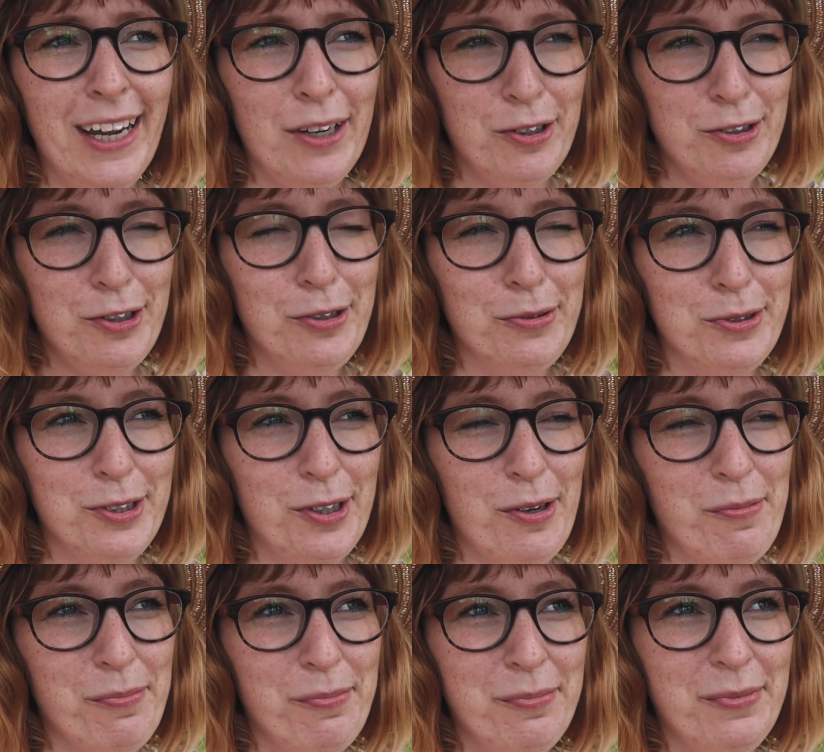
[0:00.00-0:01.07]
could use
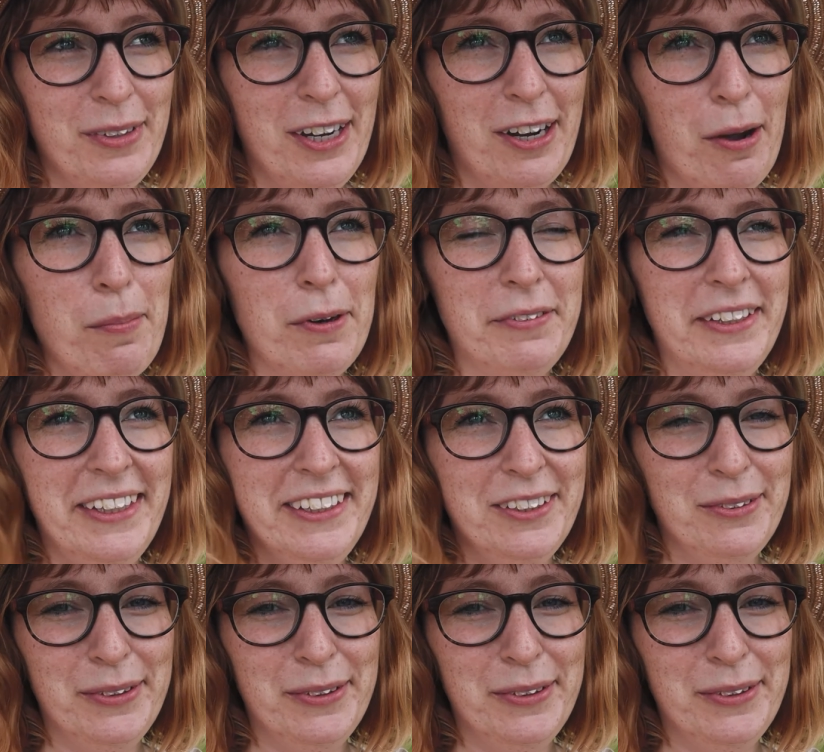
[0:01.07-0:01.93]
a couple of days